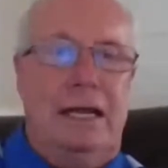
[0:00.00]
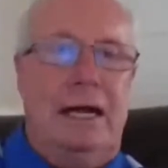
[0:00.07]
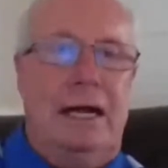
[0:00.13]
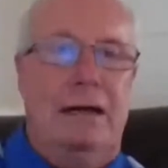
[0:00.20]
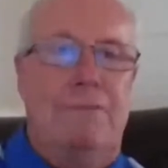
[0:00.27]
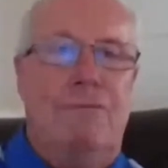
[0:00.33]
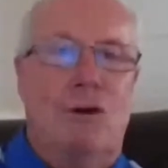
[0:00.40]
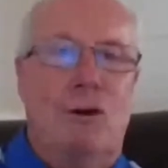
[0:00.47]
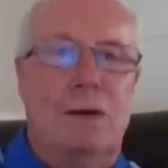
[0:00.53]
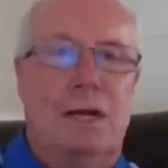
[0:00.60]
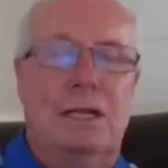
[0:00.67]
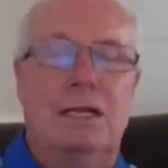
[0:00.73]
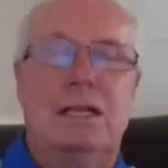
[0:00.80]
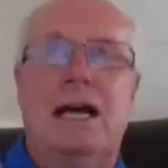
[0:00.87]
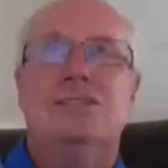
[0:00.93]

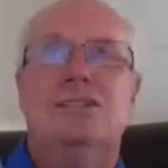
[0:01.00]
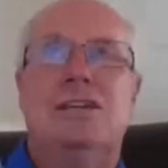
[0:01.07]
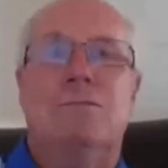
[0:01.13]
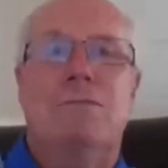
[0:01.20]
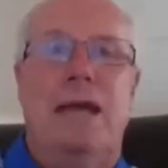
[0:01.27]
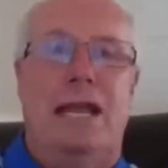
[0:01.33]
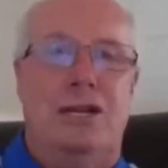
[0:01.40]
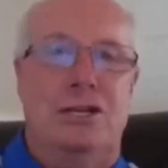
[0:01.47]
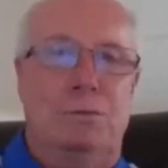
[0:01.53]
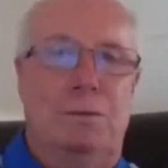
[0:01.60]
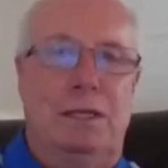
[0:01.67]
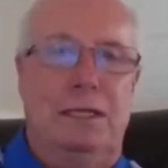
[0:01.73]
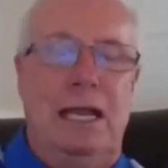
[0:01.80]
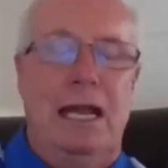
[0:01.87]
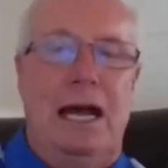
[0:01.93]
Pharmacologic
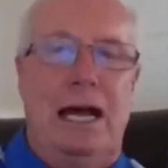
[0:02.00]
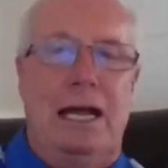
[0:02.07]
management.